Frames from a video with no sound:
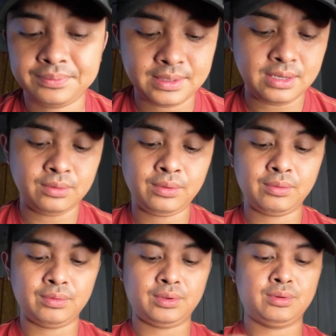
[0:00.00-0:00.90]
Now we
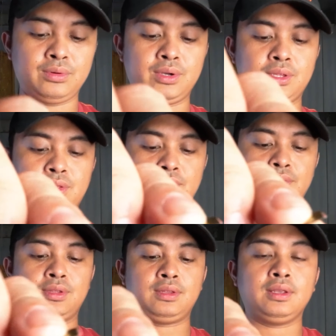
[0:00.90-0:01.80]
will go at
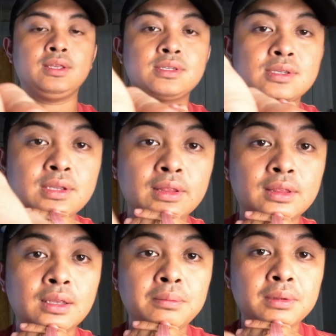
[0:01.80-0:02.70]
30
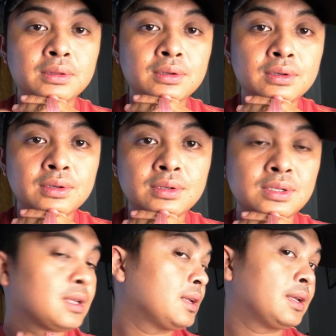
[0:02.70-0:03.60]
centimeters.